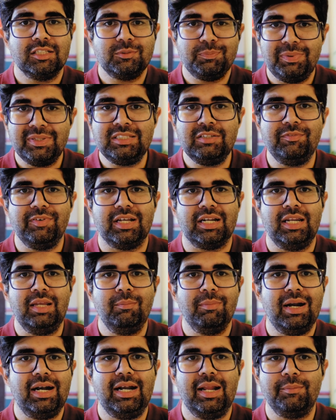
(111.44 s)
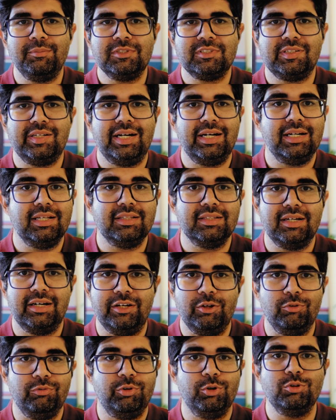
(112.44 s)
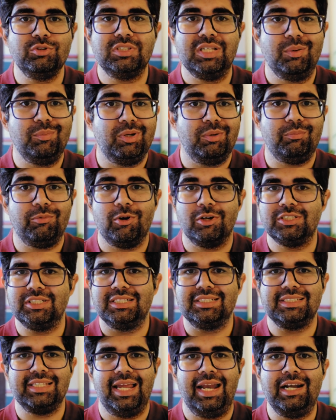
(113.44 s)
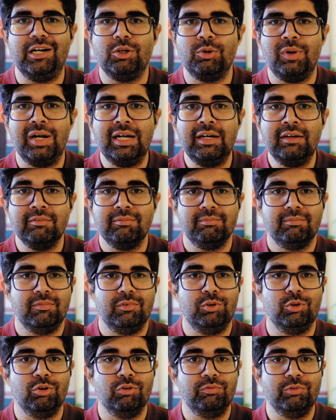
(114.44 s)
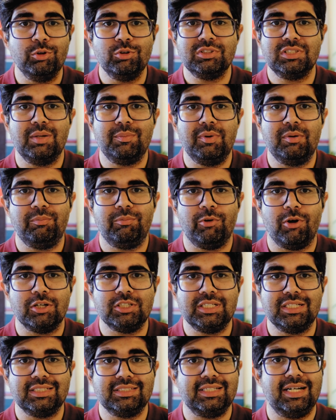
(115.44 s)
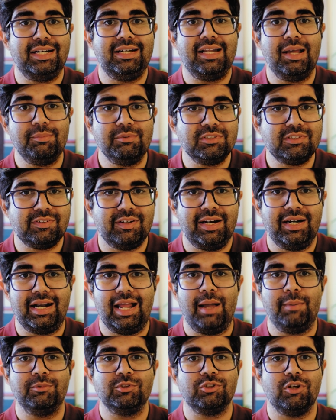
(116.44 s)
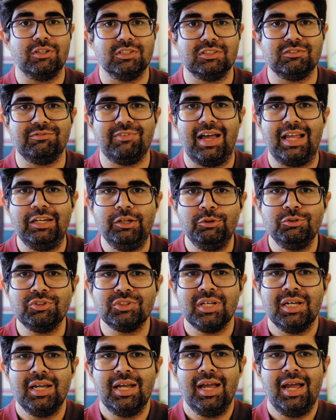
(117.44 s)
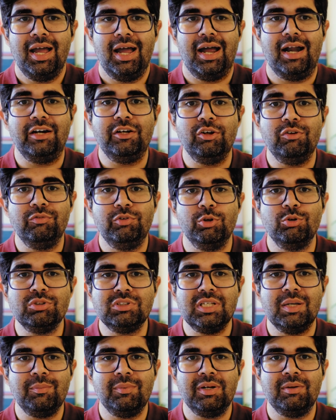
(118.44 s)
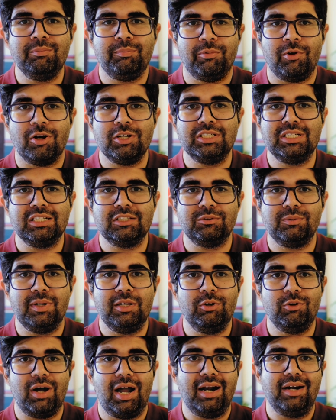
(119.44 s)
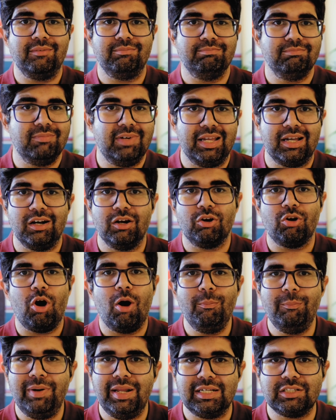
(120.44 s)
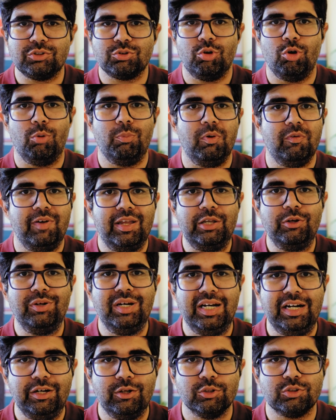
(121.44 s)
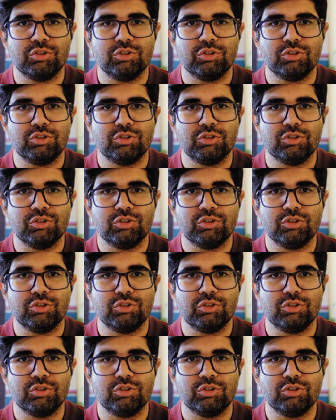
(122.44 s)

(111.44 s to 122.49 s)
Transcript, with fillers: Specifically by demonstrating that you've used them in projects end to end, you've used them in projects that demonstrate Amazon's values, and you've used them in projects where you had like a complex scope where you needed to